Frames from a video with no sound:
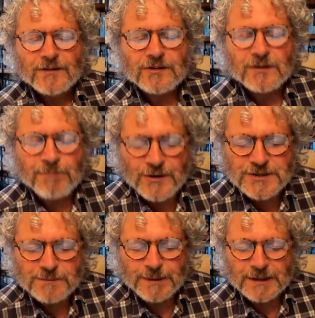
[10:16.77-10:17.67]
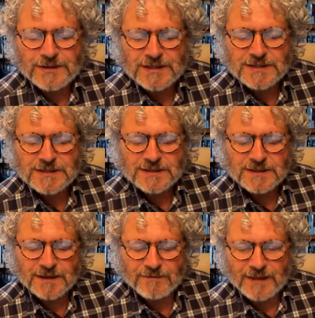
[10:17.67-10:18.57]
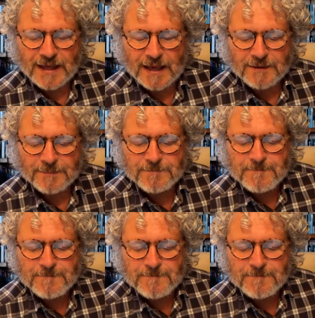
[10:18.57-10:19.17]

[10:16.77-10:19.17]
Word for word: to the possibilities of that?